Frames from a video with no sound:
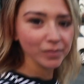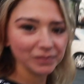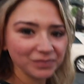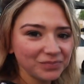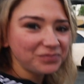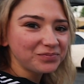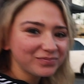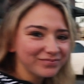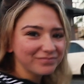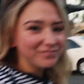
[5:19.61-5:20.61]
When you checked
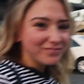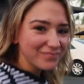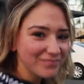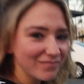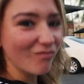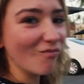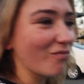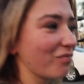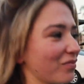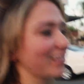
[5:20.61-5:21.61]
out, what did the girl say
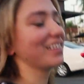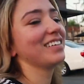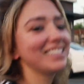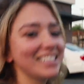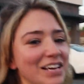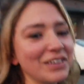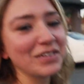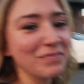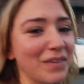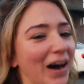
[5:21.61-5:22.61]
to you? See
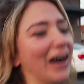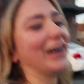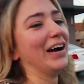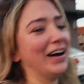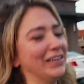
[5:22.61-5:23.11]
you tomorrow.